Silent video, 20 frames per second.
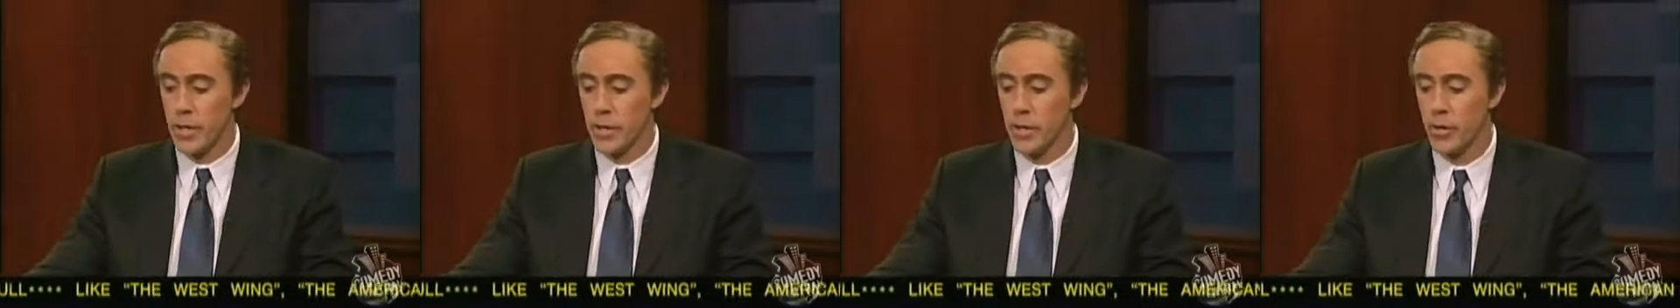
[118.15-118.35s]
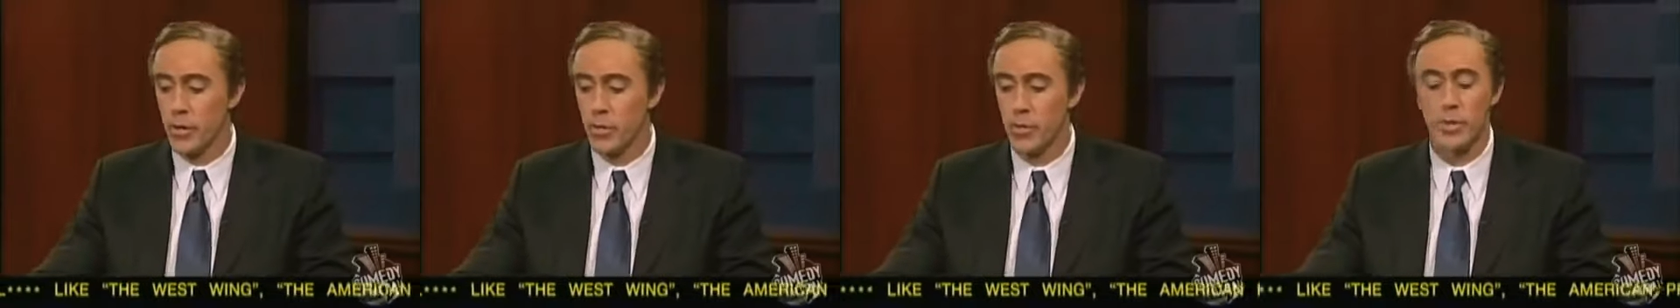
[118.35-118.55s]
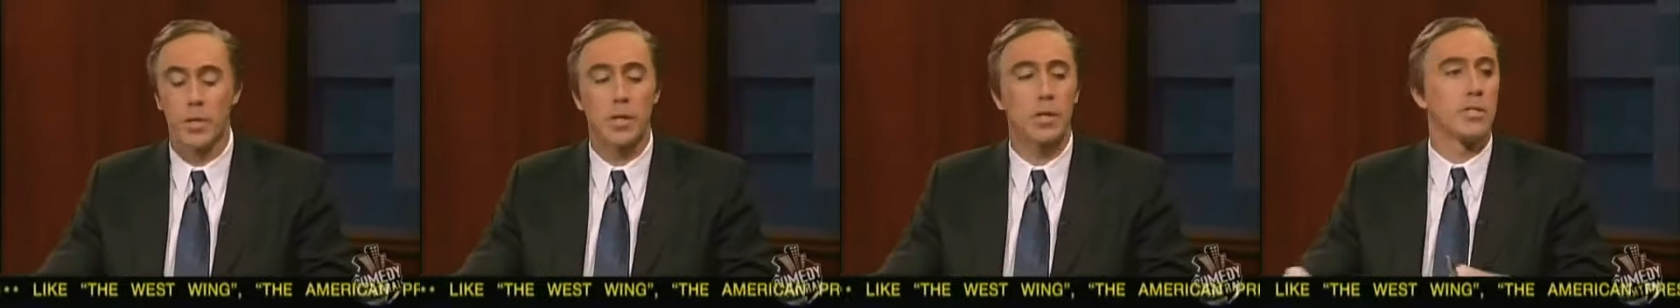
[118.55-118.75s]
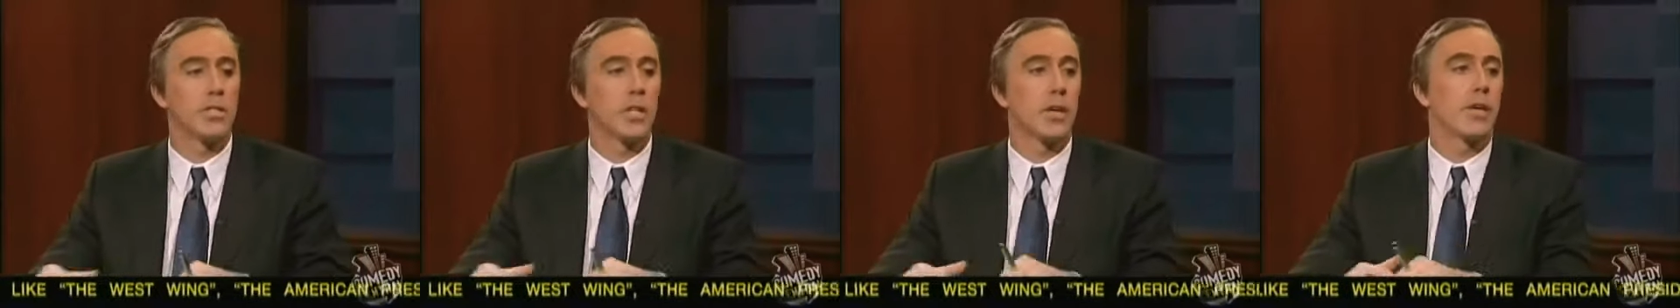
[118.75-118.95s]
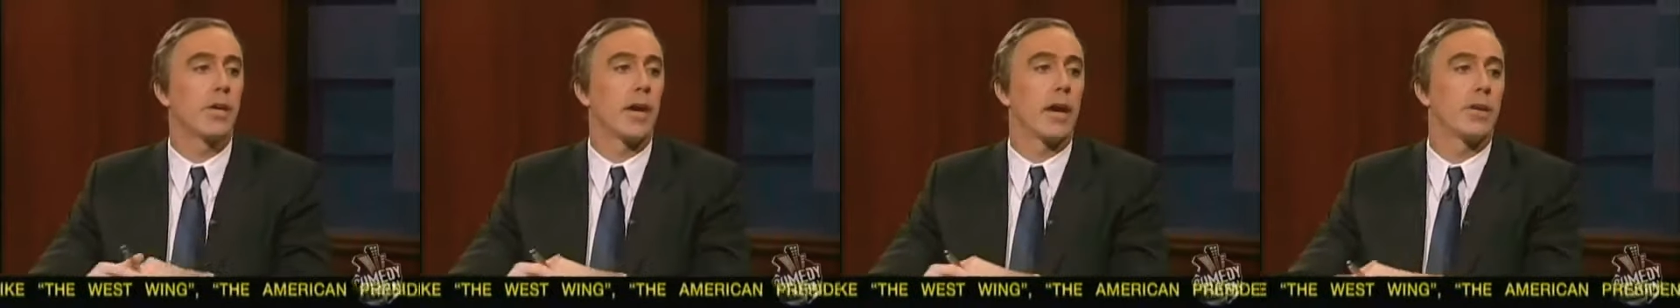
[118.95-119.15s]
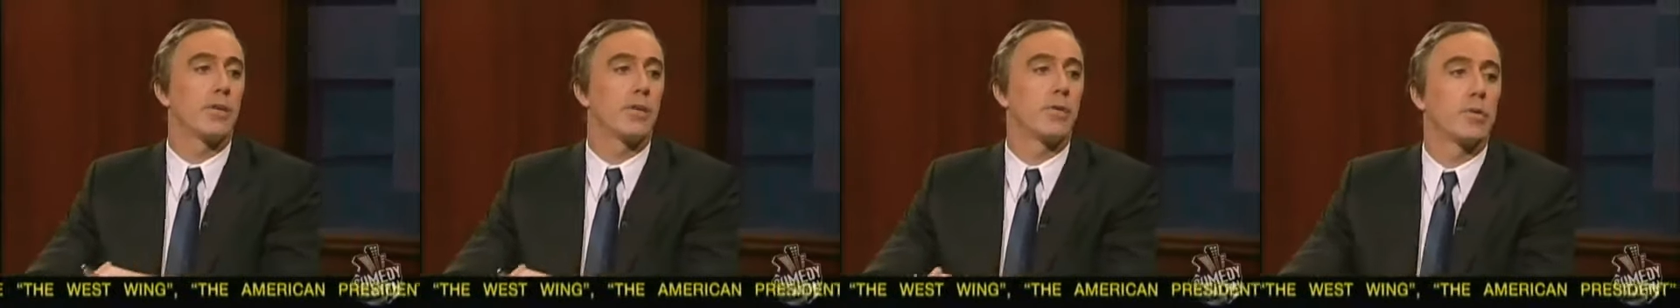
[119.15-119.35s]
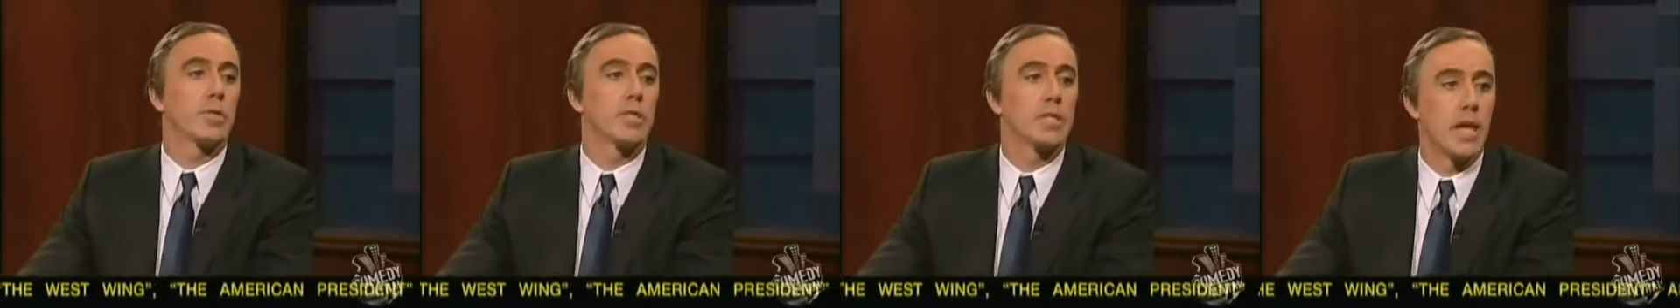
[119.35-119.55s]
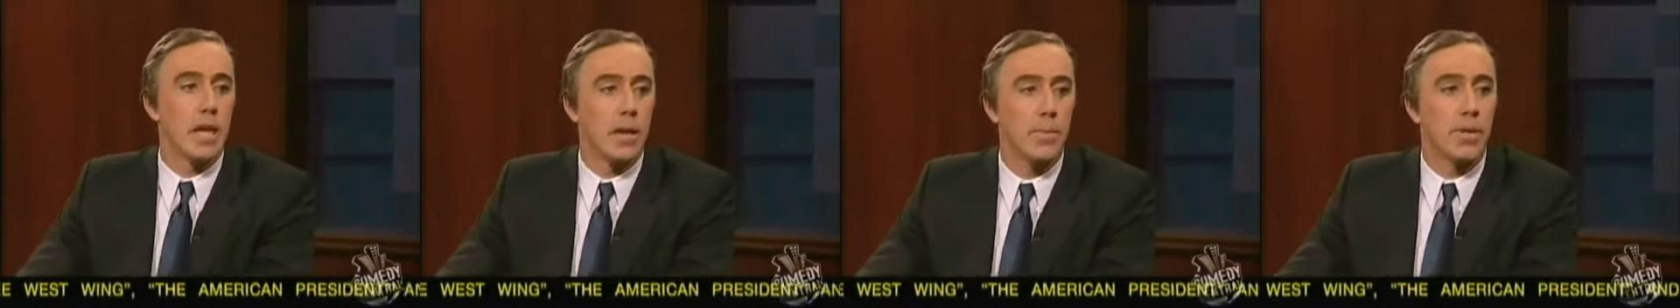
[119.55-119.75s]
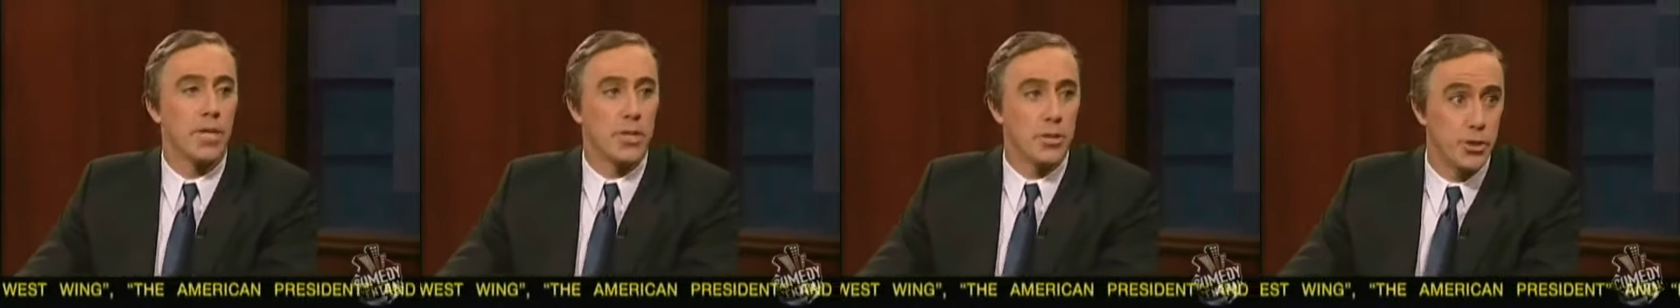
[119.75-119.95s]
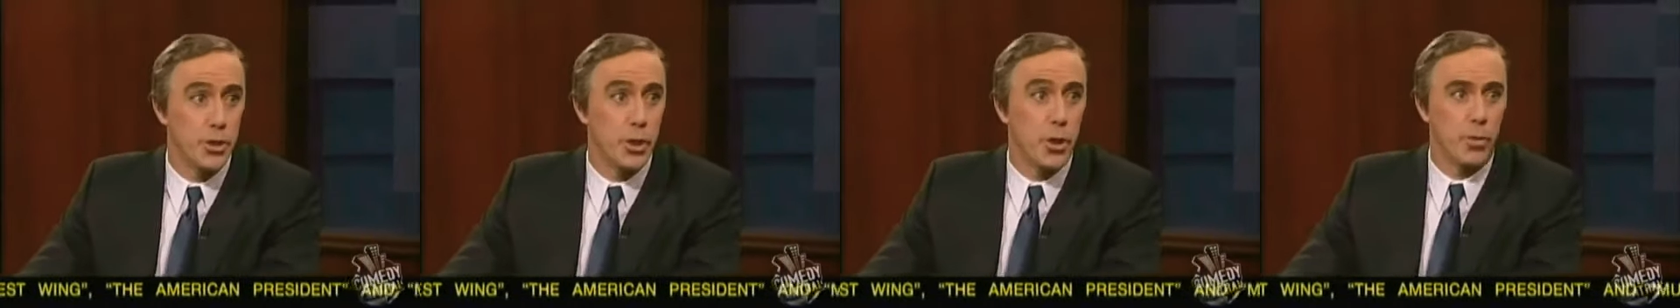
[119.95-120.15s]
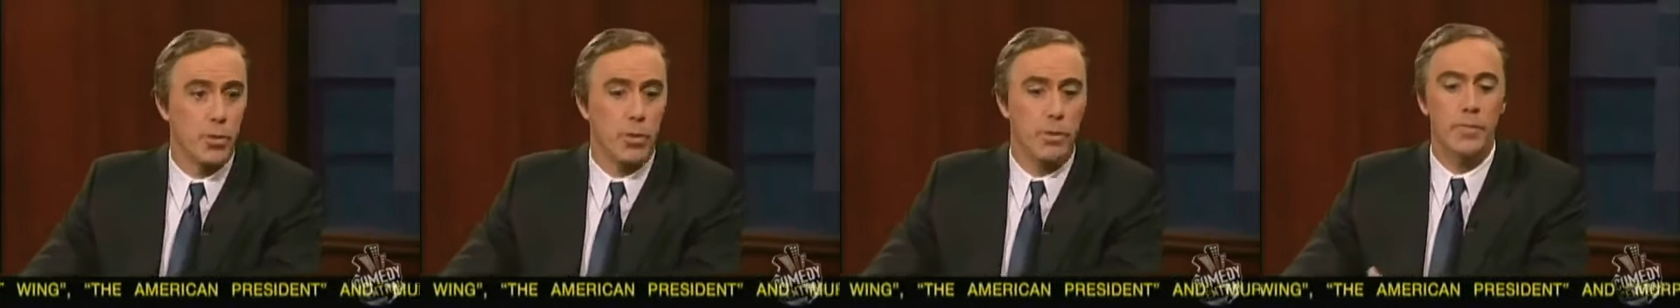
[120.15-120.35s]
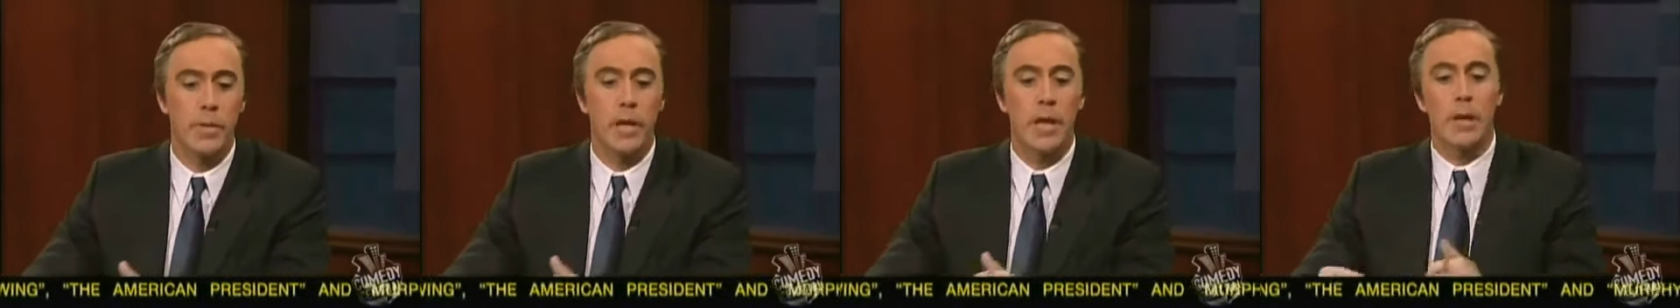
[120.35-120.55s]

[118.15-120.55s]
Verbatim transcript: in here who's going to tell you how to do a setup and a joke.